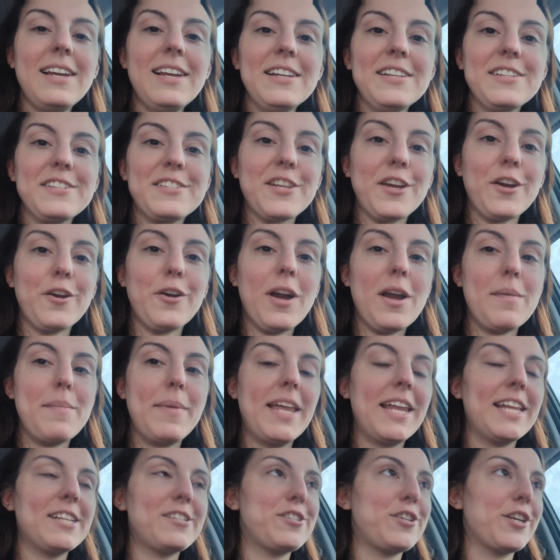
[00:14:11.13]
So I
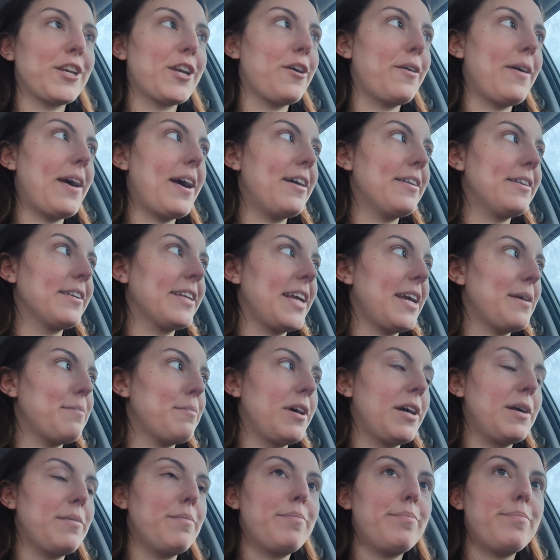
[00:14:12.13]
managed to go out and get
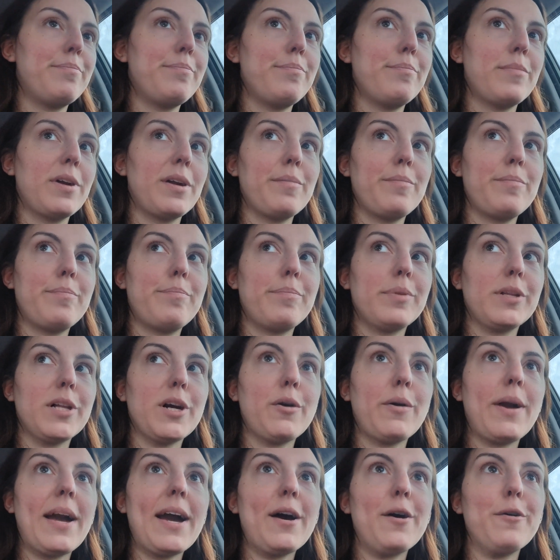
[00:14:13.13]
my
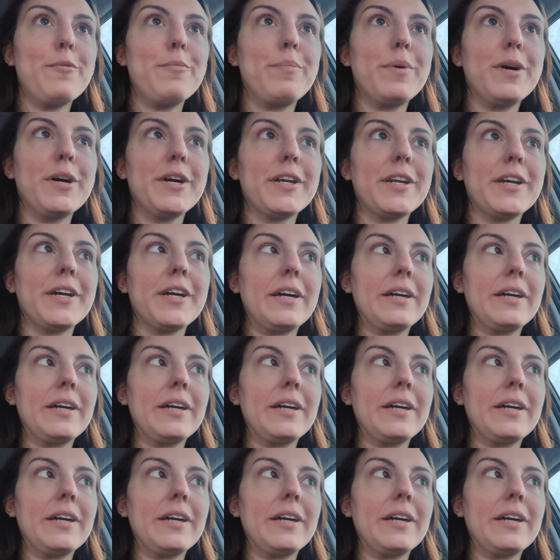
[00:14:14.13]
blowout, but